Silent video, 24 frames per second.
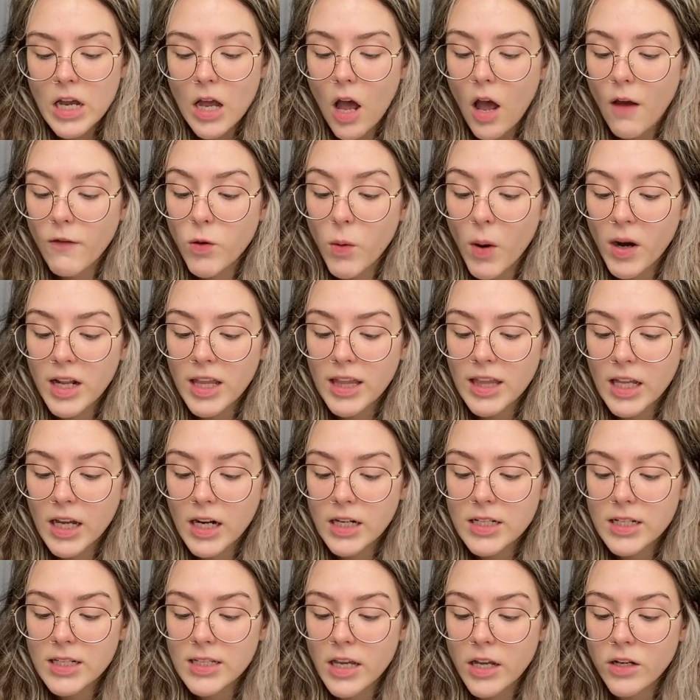Have you anything
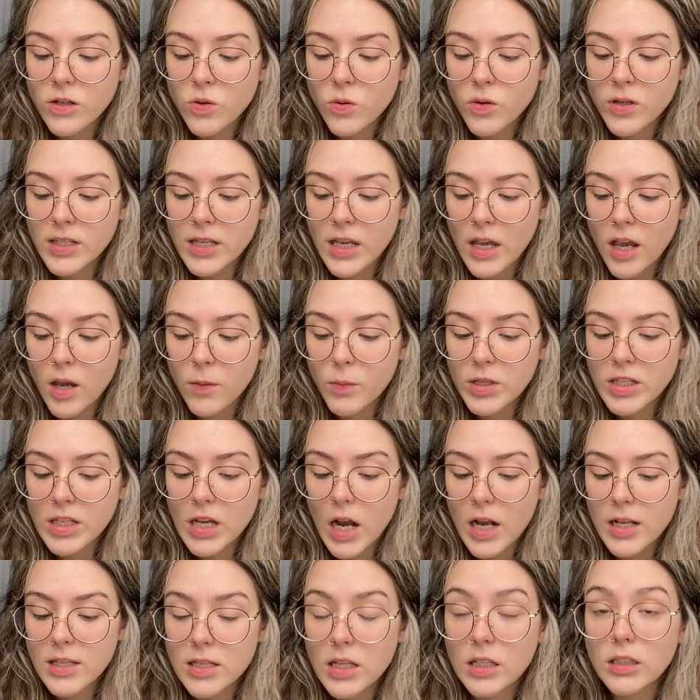to send or say
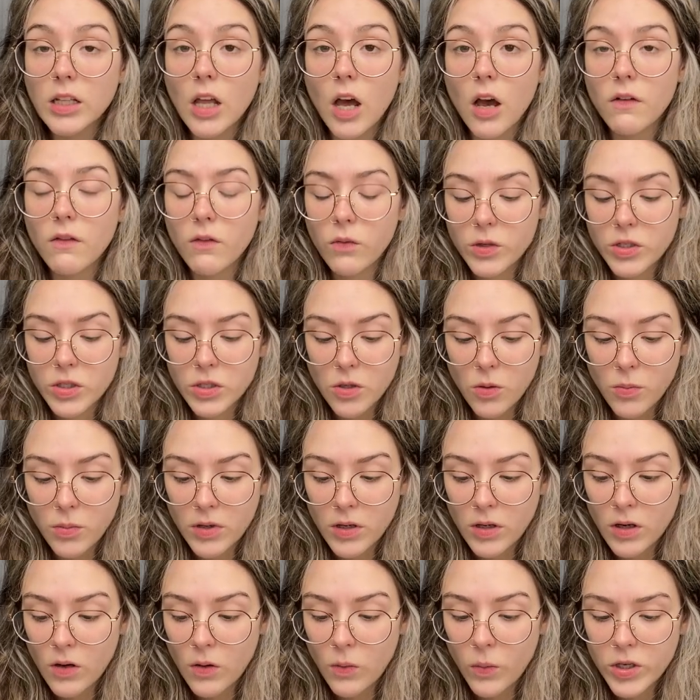besides the love which
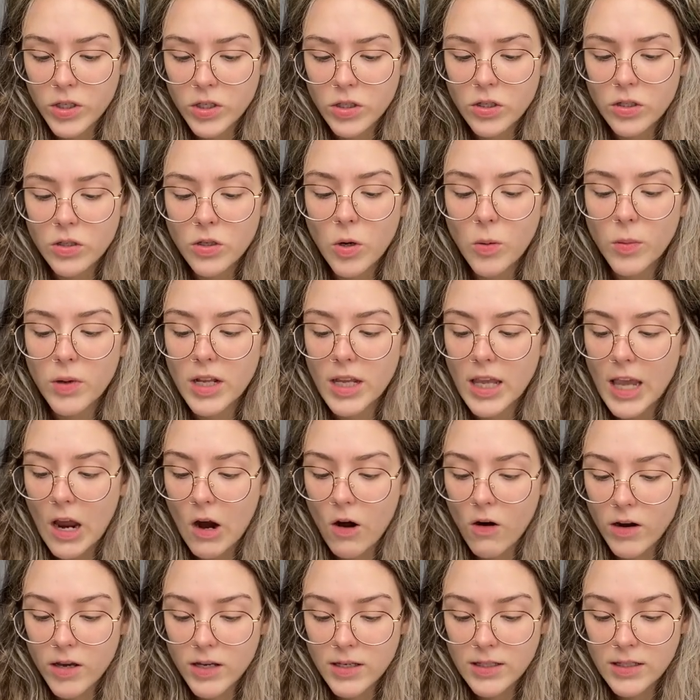nobody
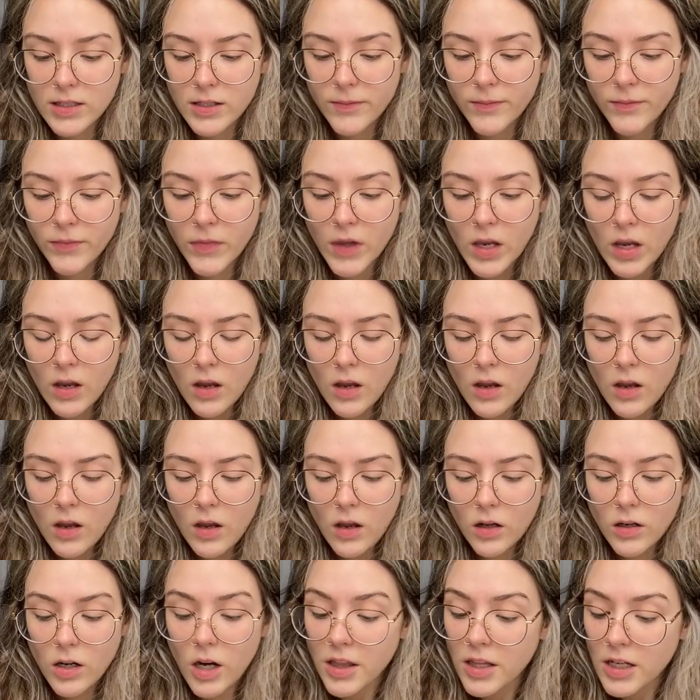carries?"
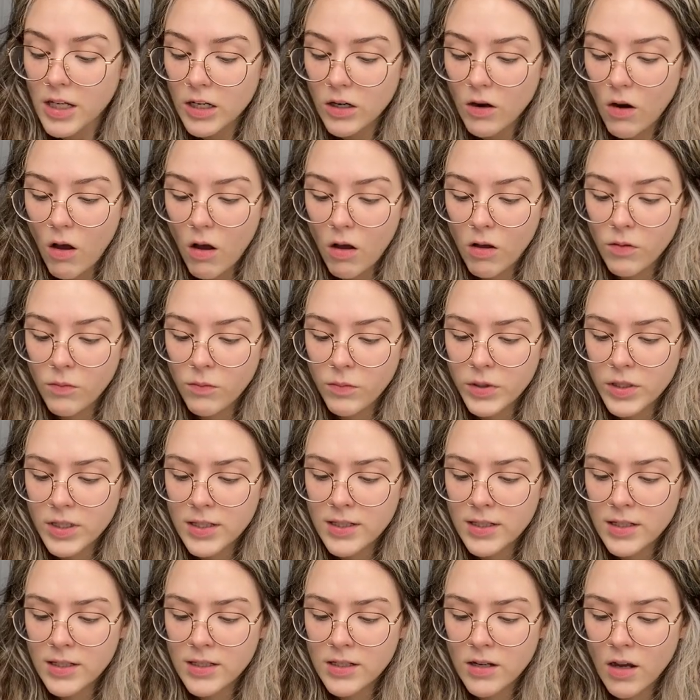"Nothing at all, but
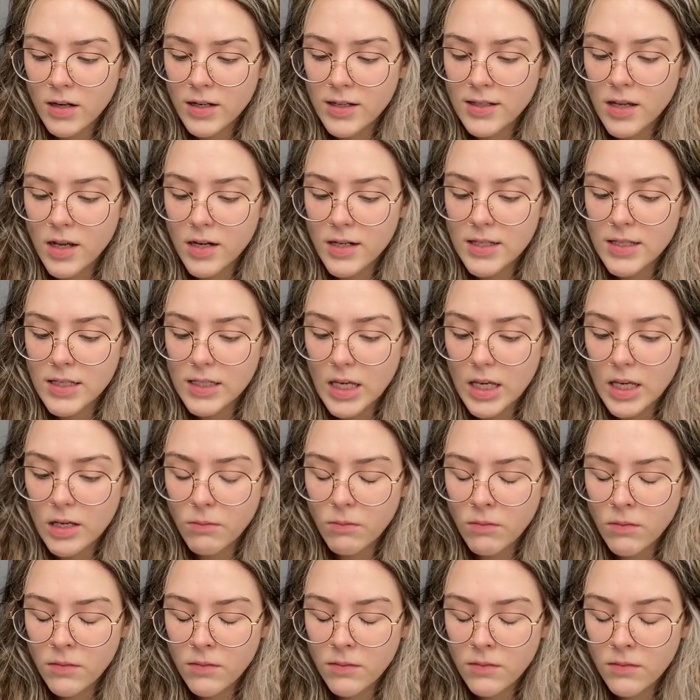is this not a sudden
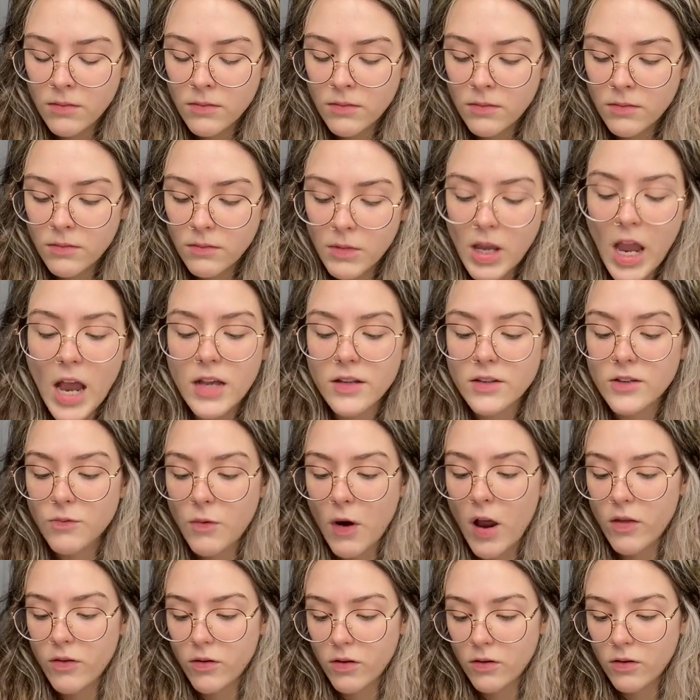scheme?" "Yes,
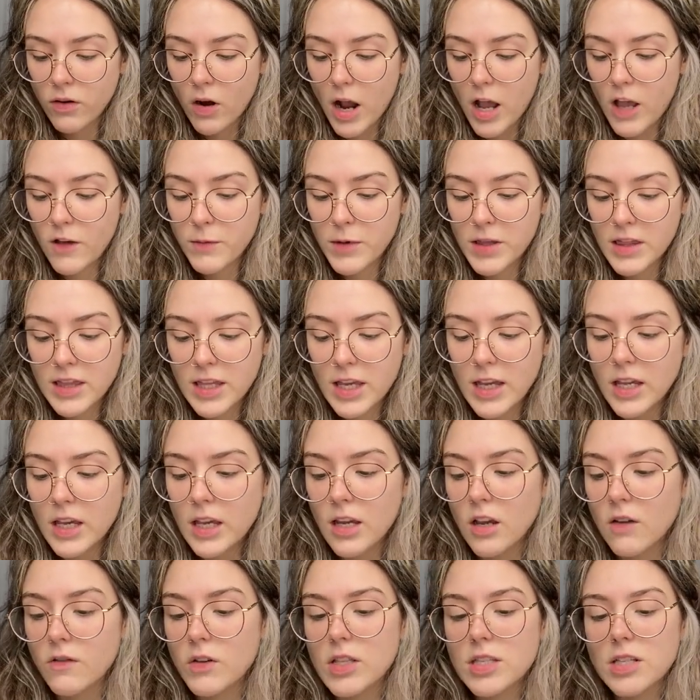rather. I have been
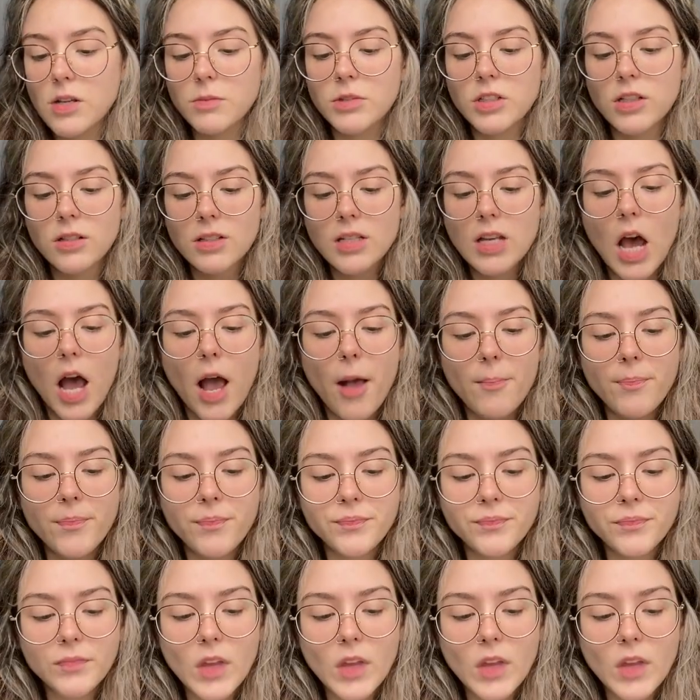thinking of it some little time."